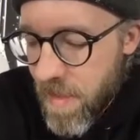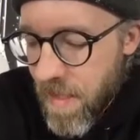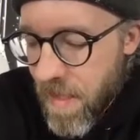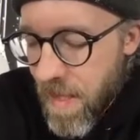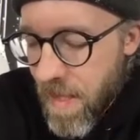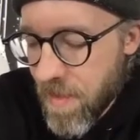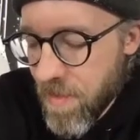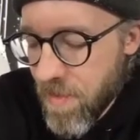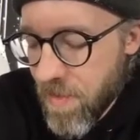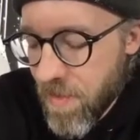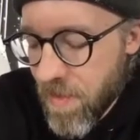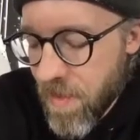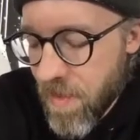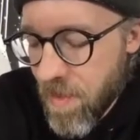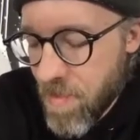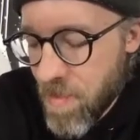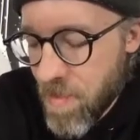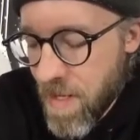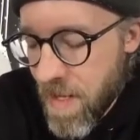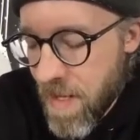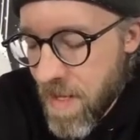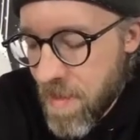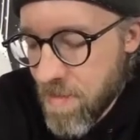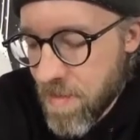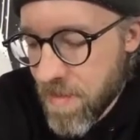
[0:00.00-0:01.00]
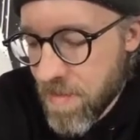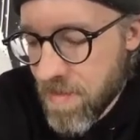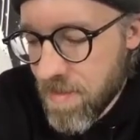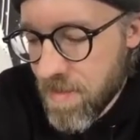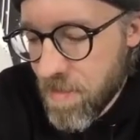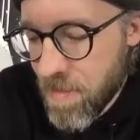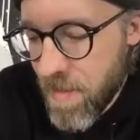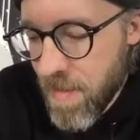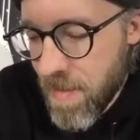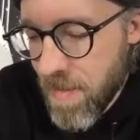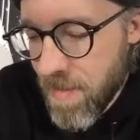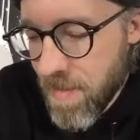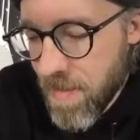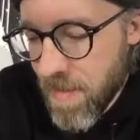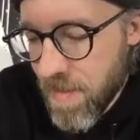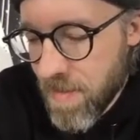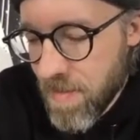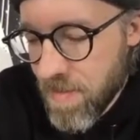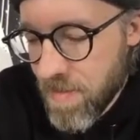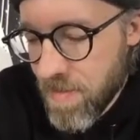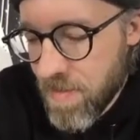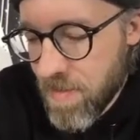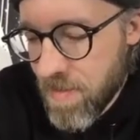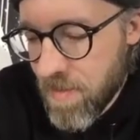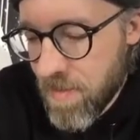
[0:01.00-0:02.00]
I don't know, man. I must have been in
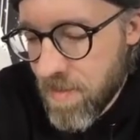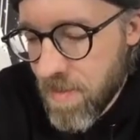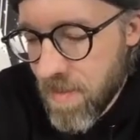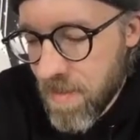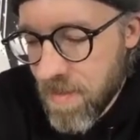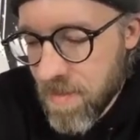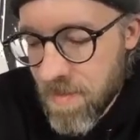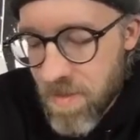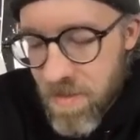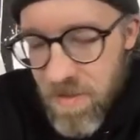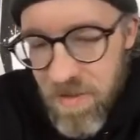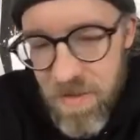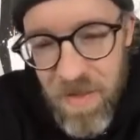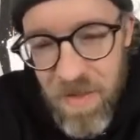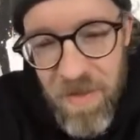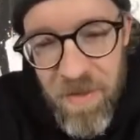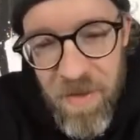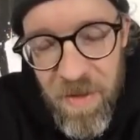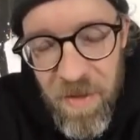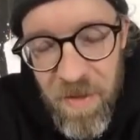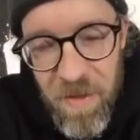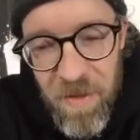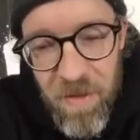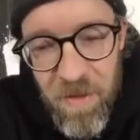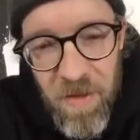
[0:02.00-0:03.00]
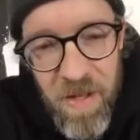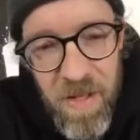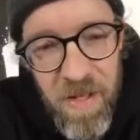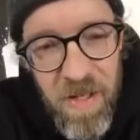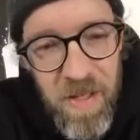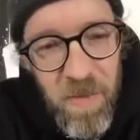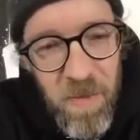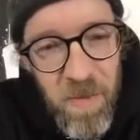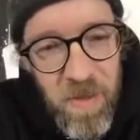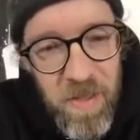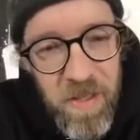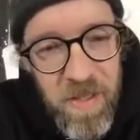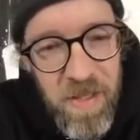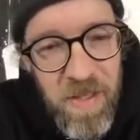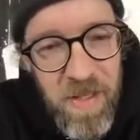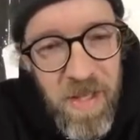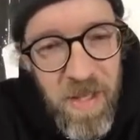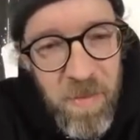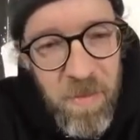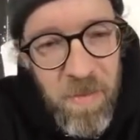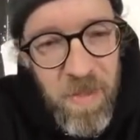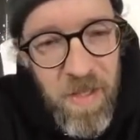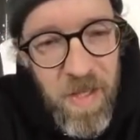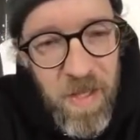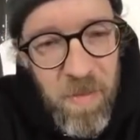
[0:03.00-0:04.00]
like 6th or 7th grade when he
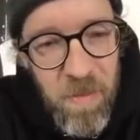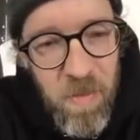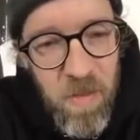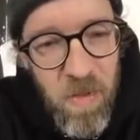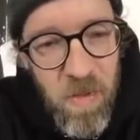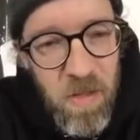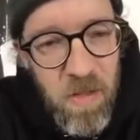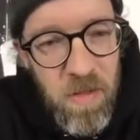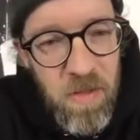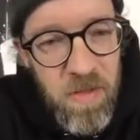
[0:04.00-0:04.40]
gave me that book.